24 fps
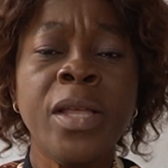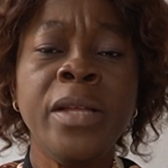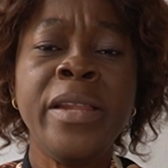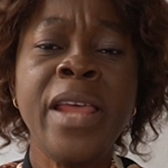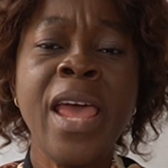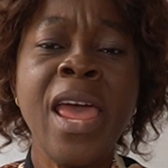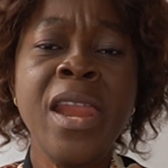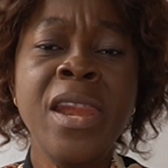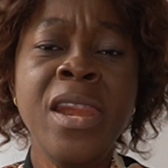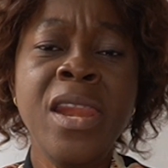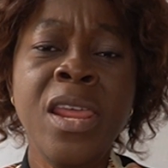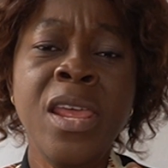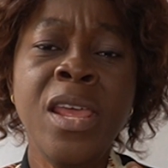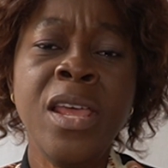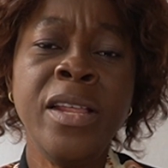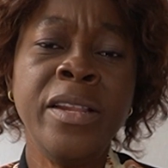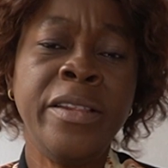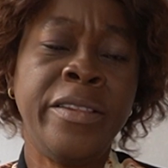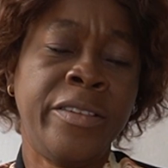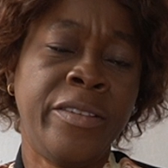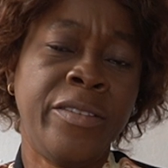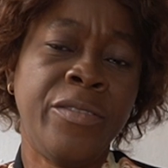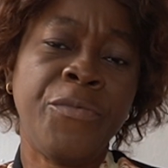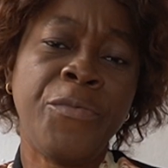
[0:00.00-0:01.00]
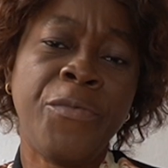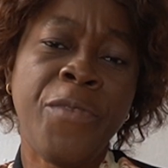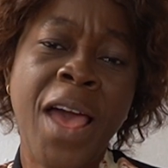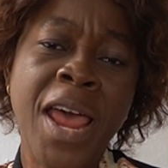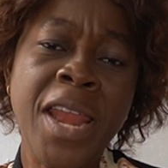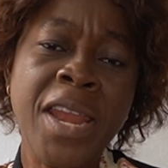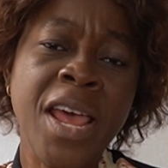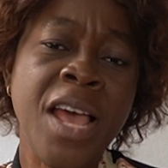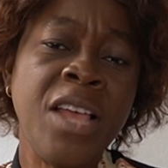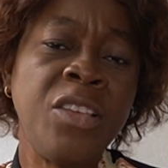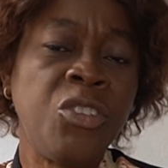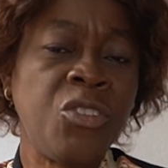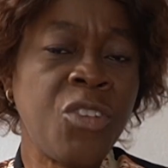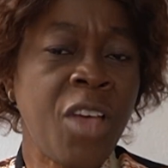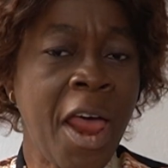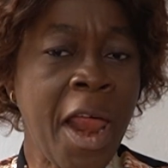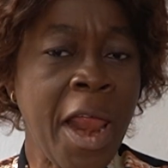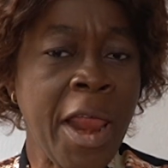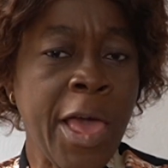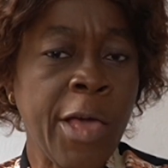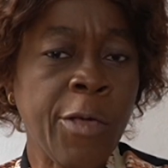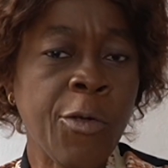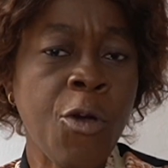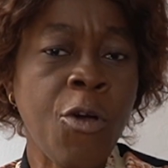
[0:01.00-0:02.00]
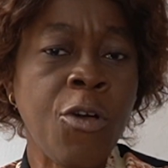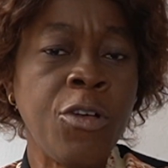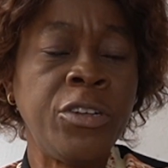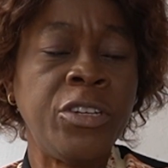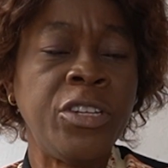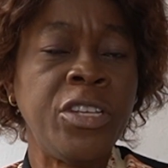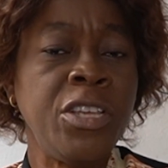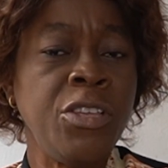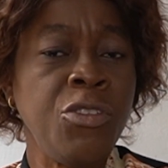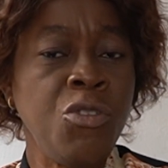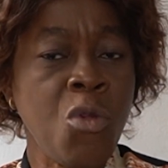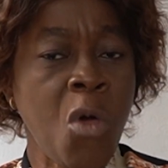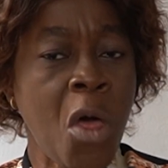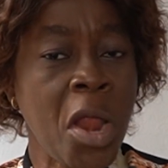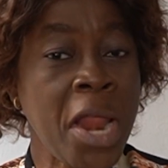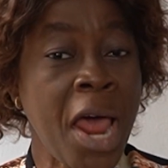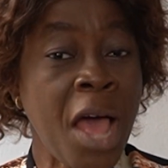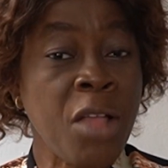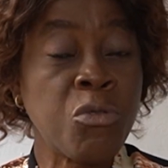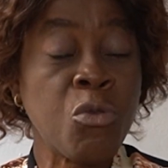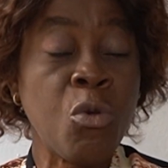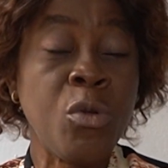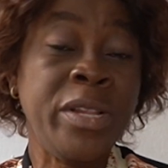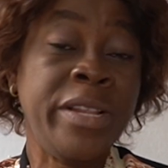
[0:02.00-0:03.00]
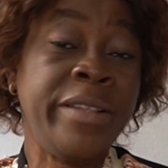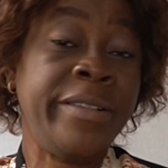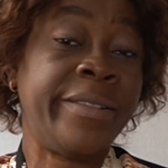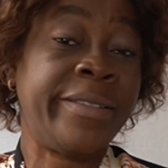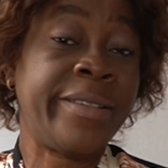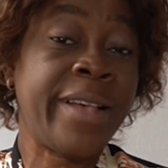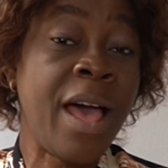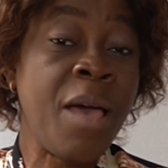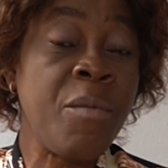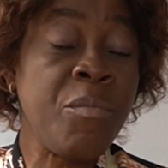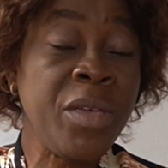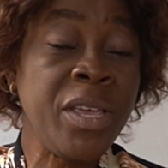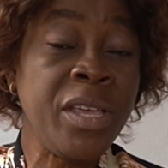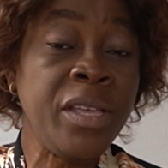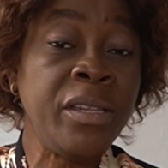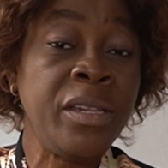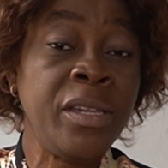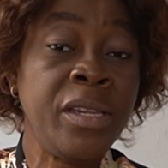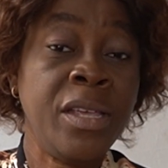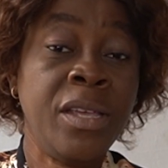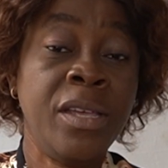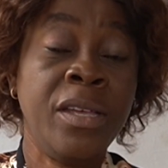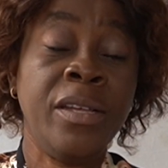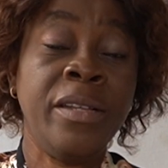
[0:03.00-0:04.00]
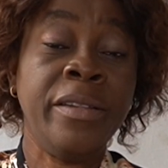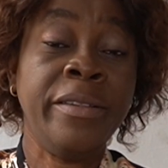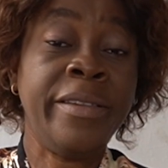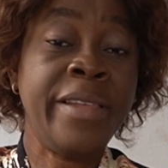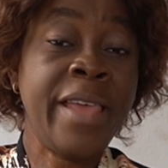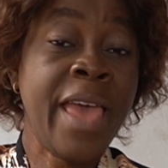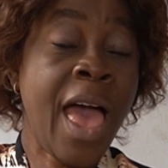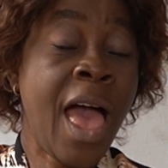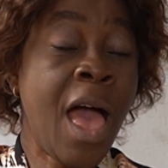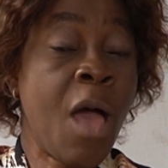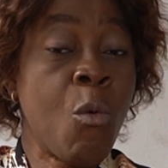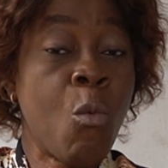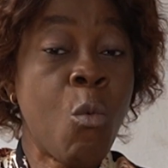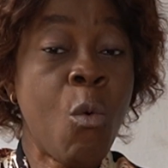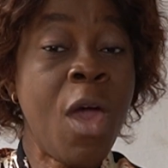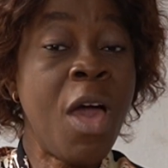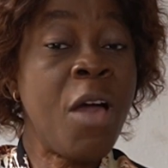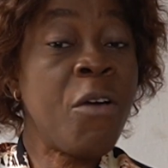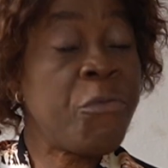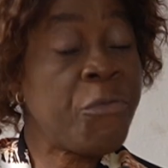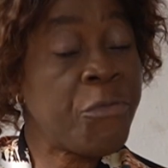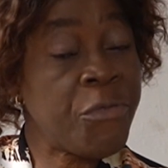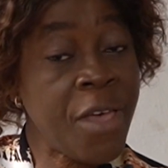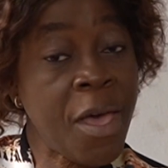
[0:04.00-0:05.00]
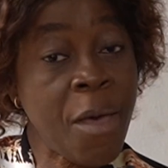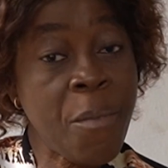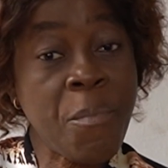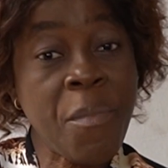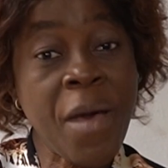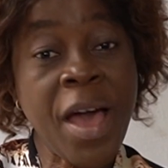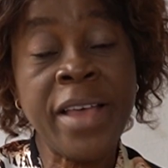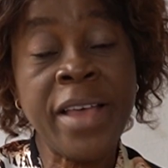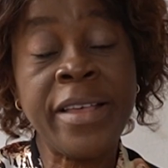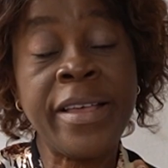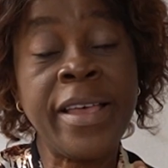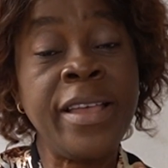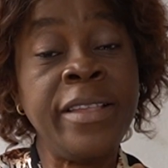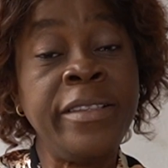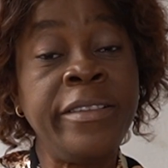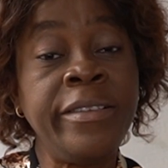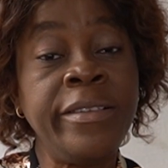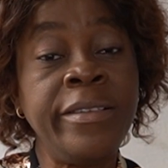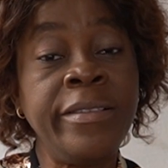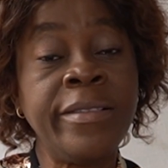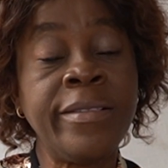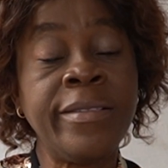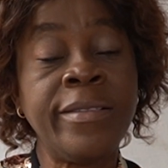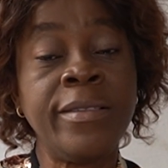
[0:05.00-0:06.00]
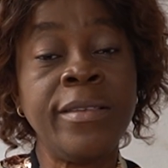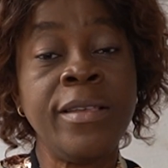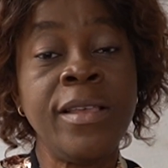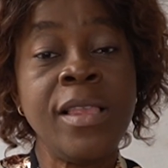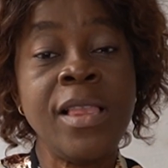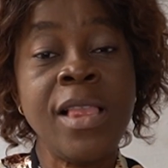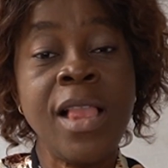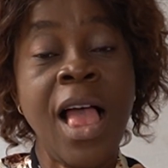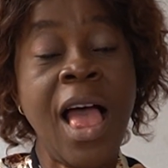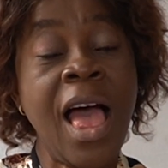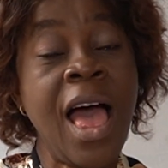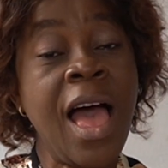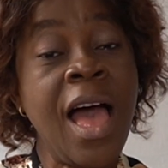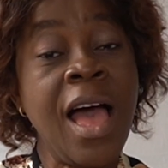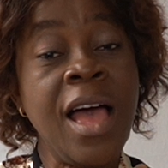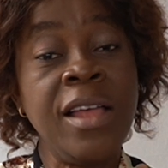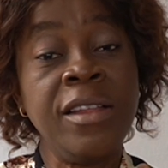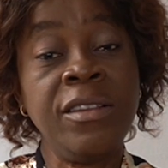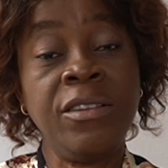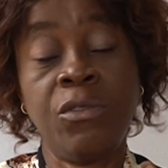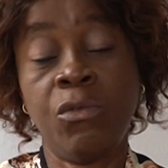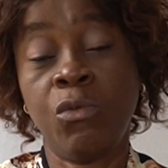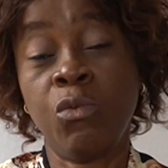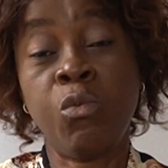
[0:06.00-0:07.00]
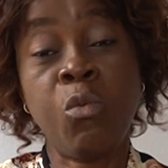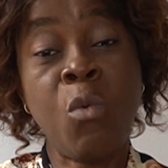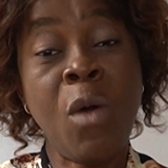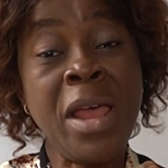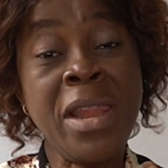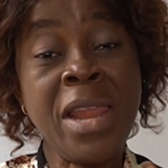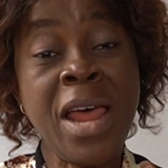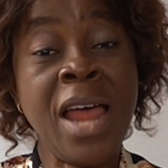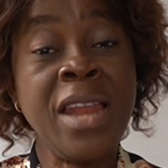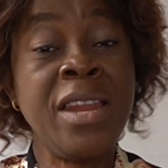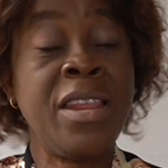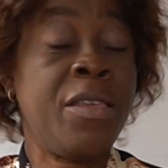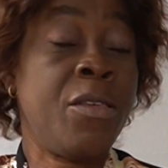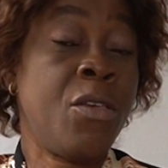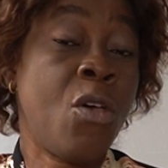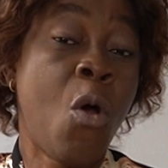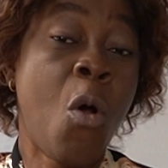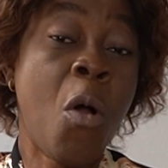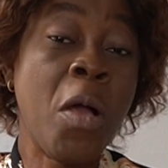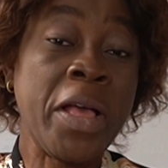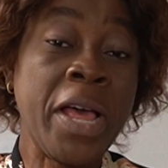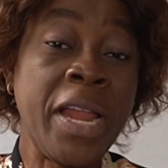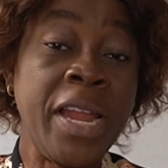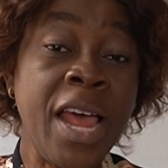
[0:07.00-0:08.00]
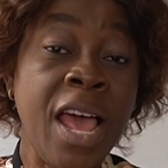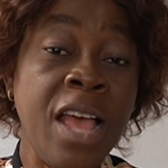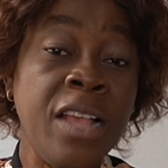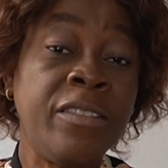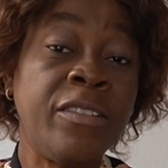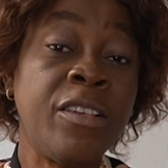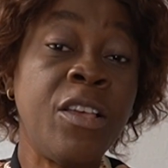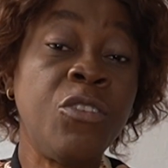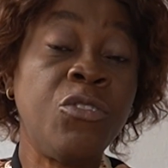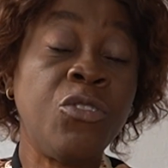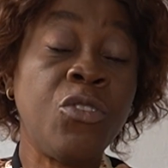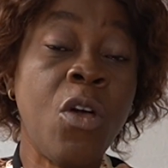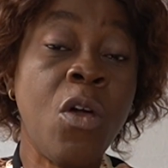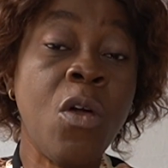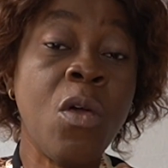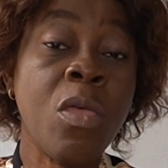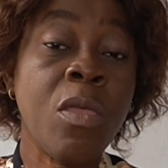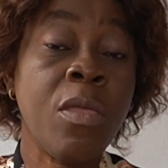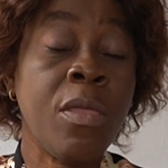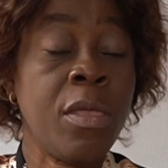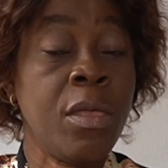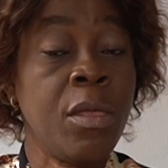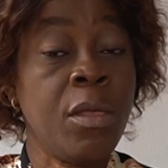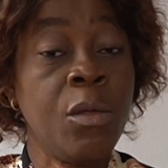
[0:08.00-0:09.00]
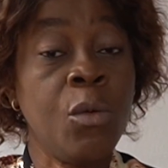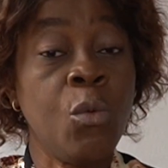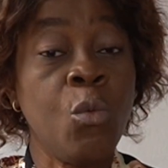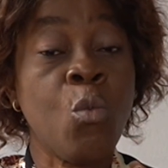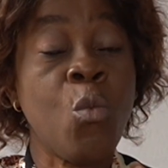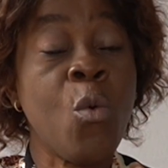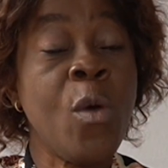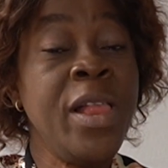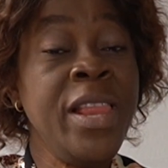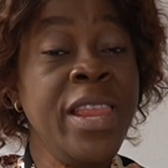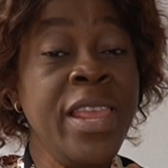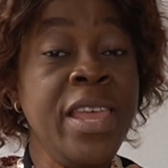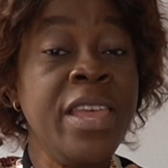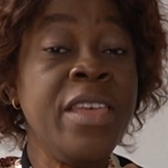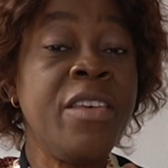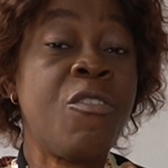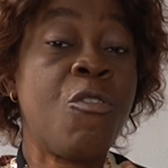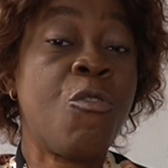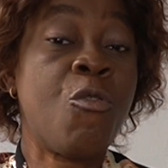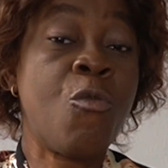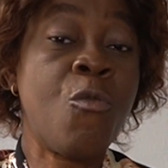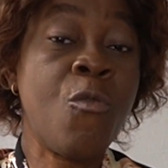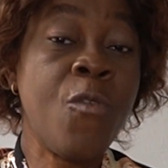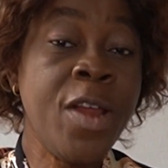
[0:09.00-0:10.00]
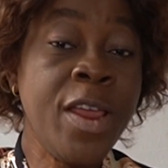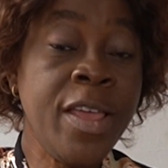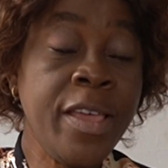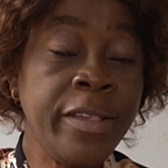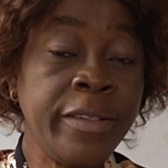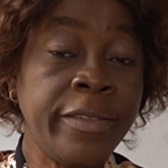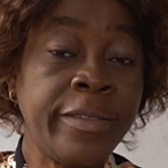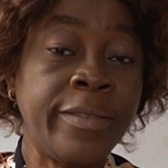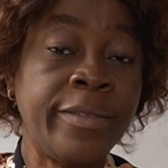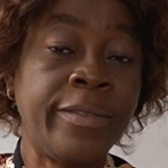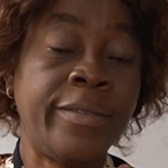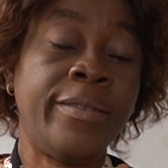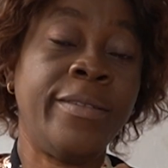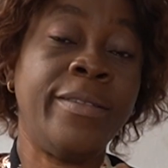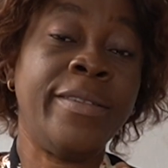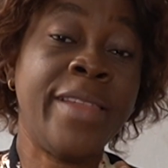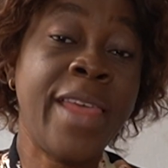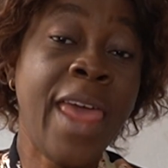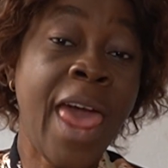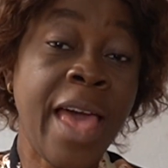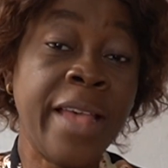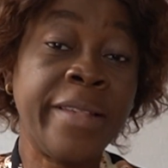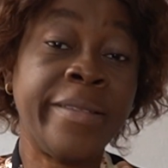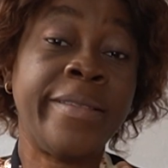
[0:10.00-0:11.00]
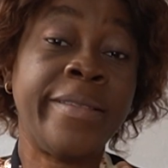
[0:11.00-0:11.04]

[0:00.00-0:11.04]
They need financial record in order to determine their welfare packages and whether the organization will increase their